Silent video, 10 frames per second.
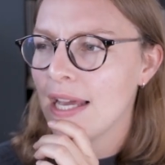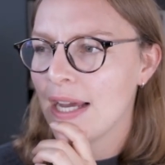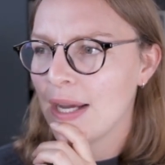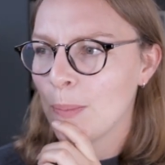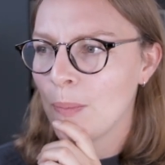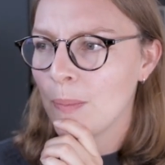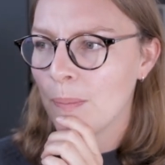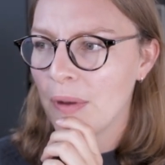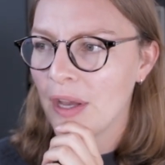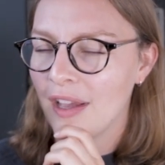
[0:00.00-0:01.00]

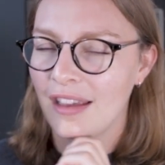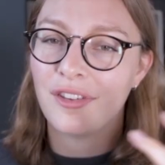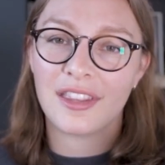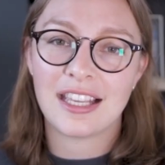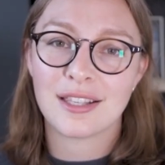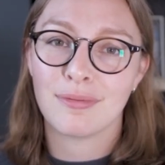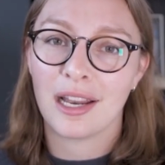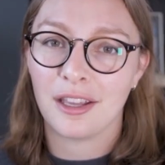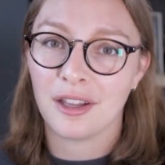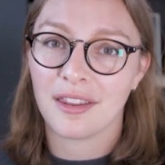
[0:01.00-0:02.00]
But if you think it's
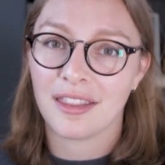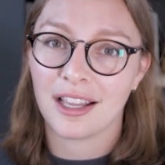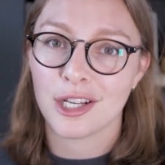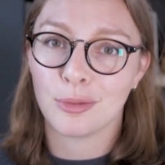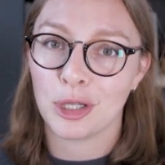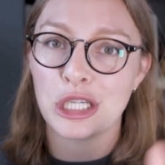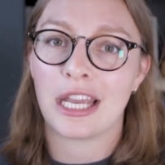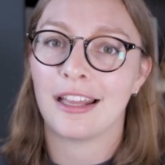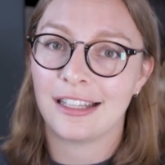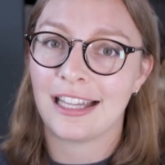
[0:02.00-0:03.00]
really good and think I should watch
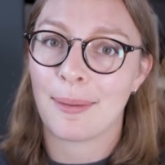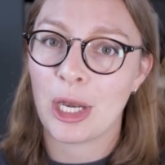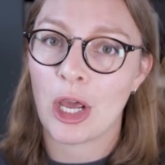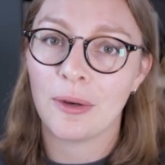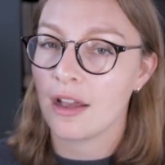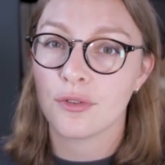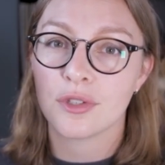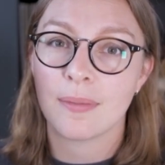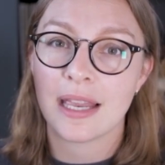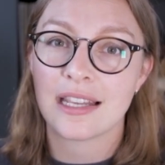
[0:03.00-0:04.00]
it, let me know. I've
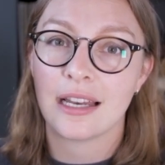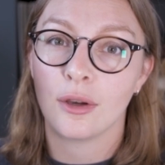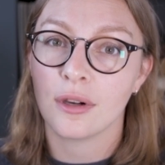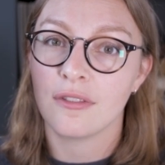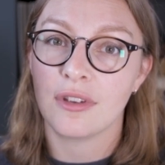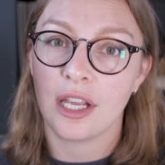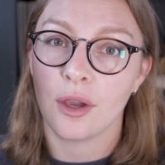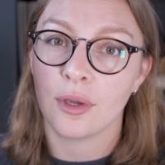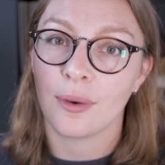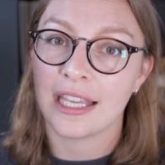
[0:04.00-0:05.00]
also made a longer
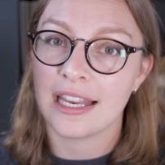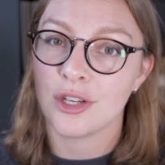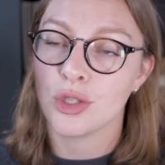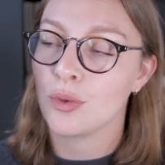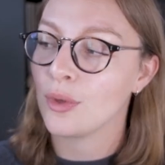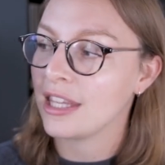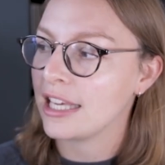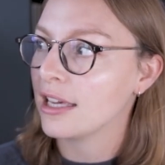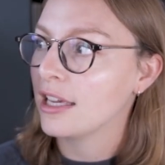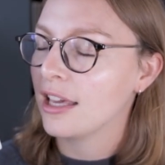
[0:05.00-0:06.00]
video going into
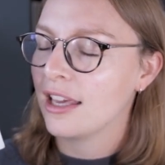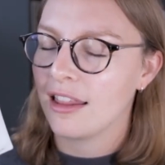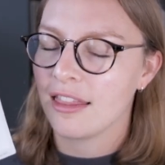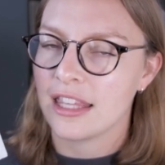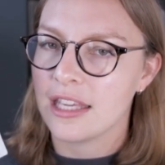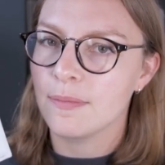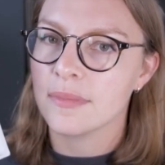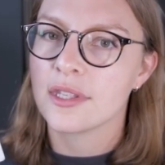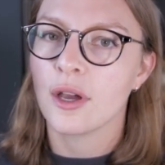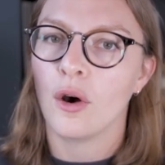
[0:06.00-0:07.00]
the
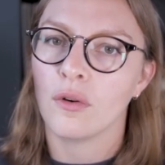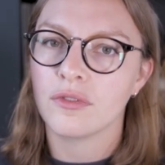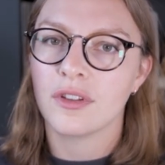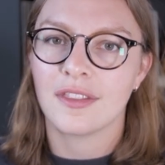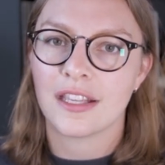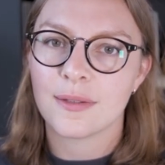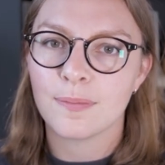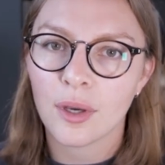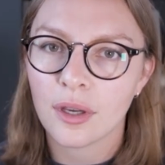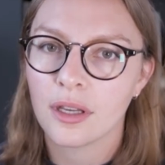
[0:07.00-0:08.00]
themes of this
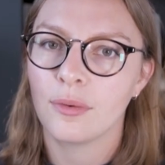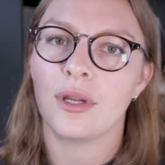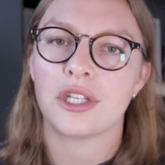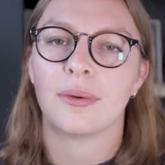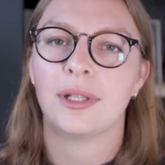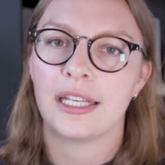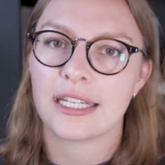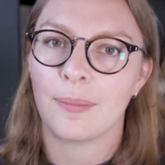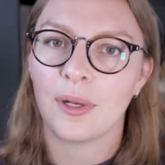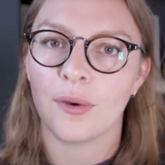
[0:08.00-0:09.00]
book, which I will link
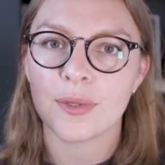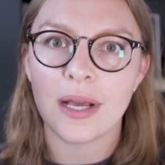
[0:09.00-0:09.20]
down below as